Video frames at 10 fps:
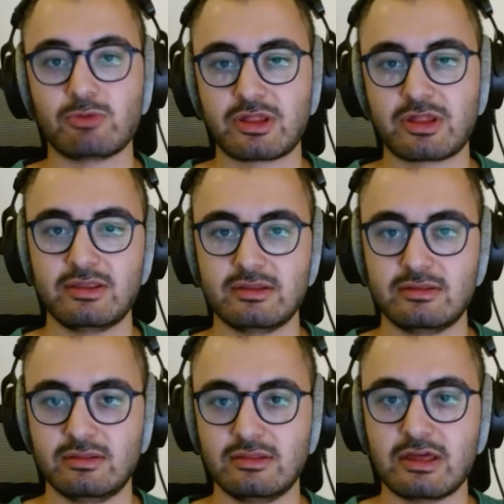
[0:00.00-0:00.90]
say
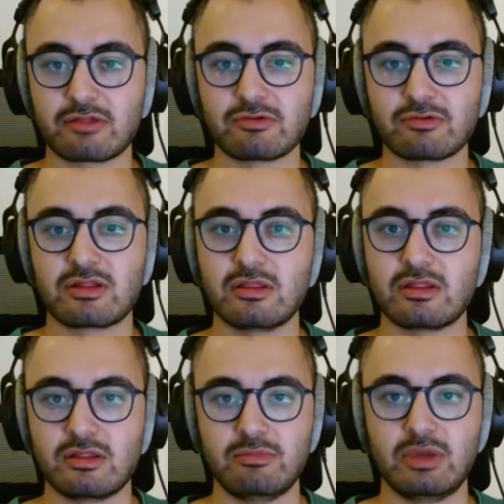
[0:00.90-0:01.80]
that less
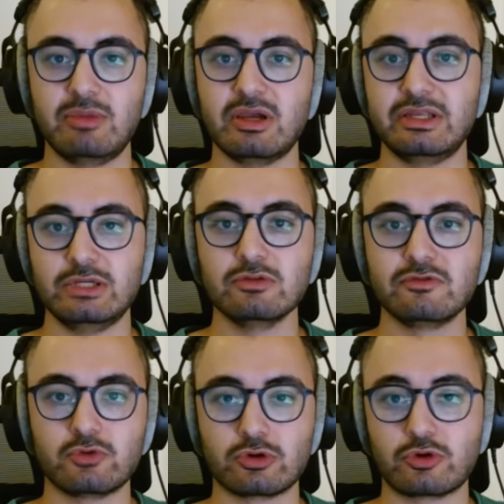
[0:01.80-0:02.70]
resistance may be ideal
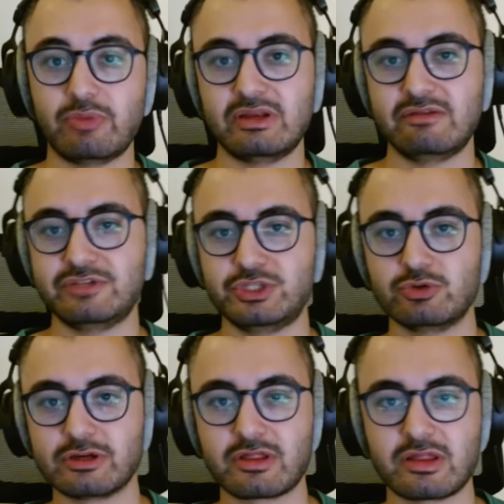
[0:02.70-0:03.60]
for competitive
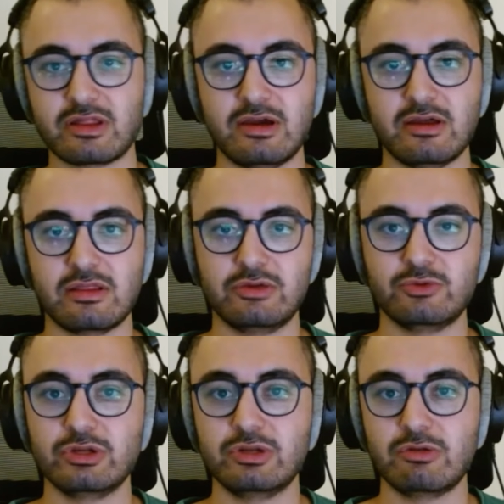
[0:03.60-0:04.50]
shooters, as it
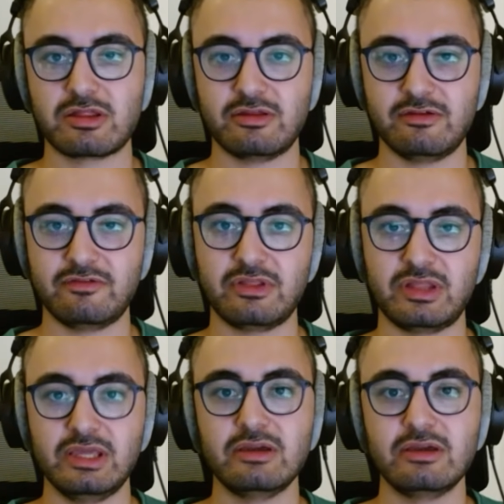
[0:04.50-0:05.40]
reduces the
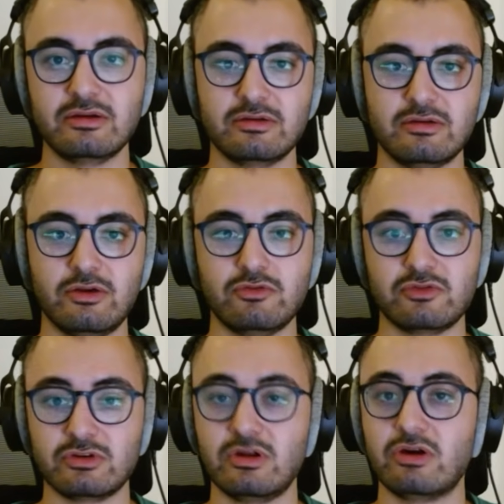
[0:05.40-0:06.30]
fatigue
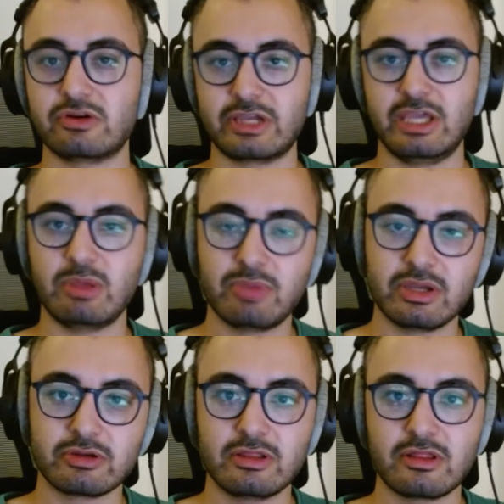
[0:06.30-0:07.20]
over longer gaming
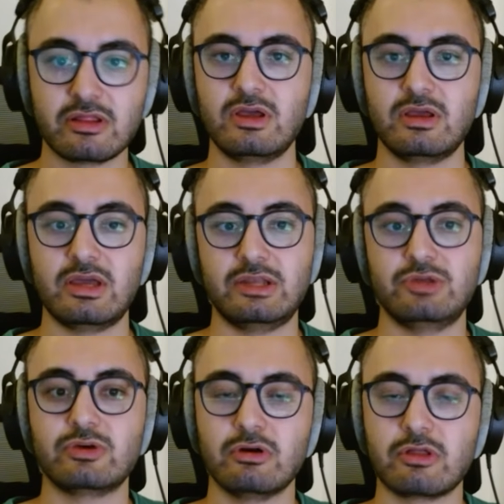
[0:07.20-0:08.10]
periods, and you
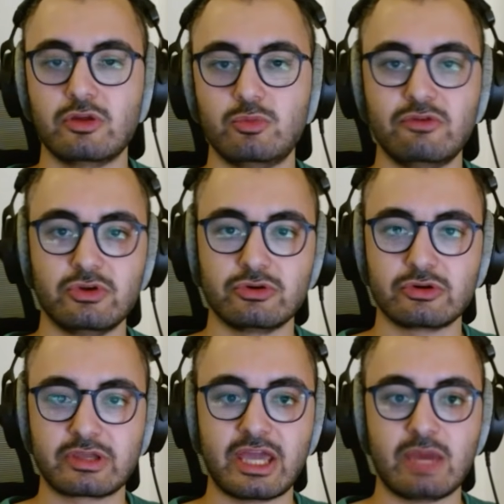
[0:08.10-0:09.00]
can also move
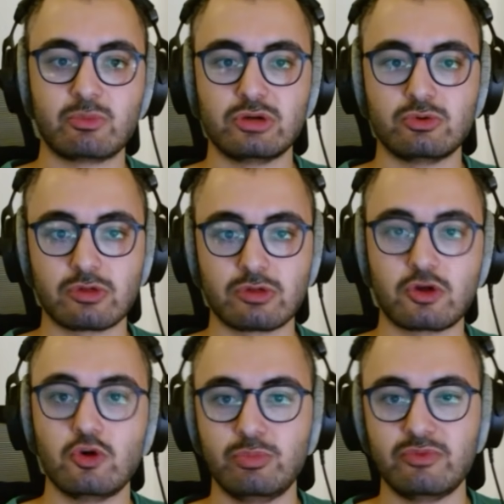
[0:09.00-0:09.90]
your camera or
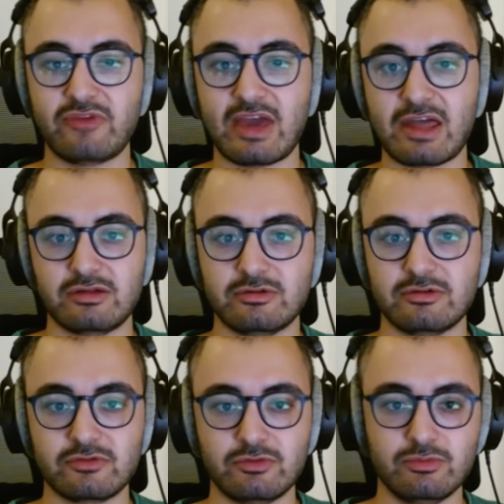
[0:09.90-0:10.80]
scope faster from